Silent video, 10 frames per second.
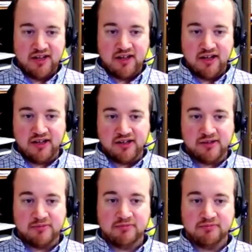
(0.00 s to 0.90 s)

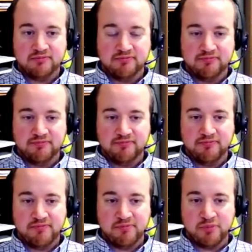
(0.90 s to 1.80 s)
Um,
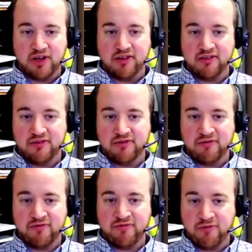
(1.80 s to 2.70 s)
but
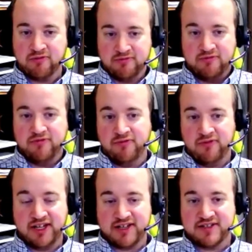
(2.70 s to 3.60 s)
f-
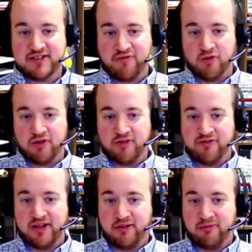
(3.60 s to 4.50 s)
like I said, four of
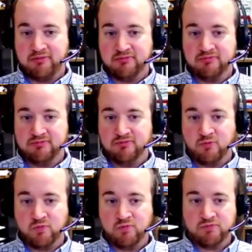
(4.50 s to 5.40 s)
them
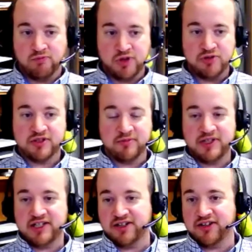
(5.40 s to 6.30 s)
used to
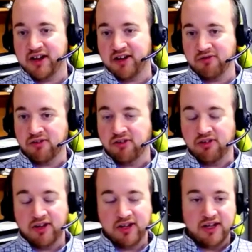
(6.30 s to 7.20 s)
be in that
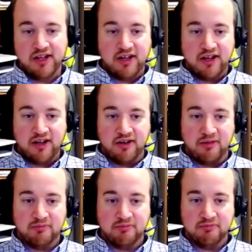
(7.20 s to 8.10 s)
role,
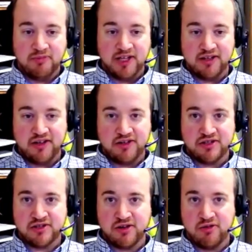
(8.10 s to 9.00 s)
um, and they just
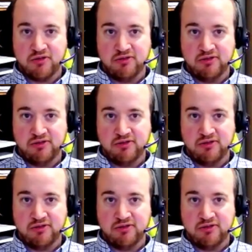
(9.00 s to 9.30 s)
showed